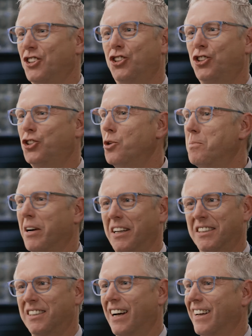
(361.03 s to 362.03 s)
Super
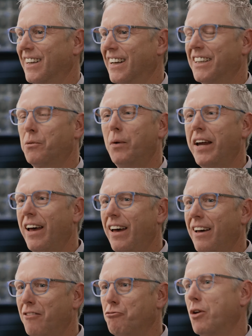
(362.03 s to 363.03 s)
exciting. Like we
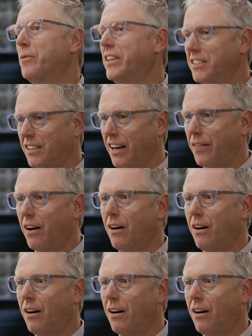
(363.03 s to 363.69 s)
have, when we design the